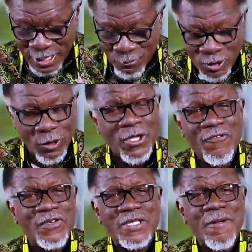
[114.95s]
We're
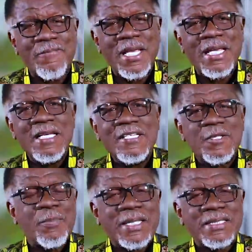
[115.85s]
looking for something
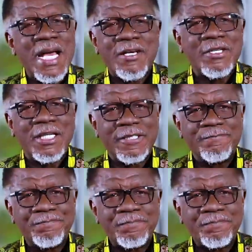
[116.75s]
spectacular.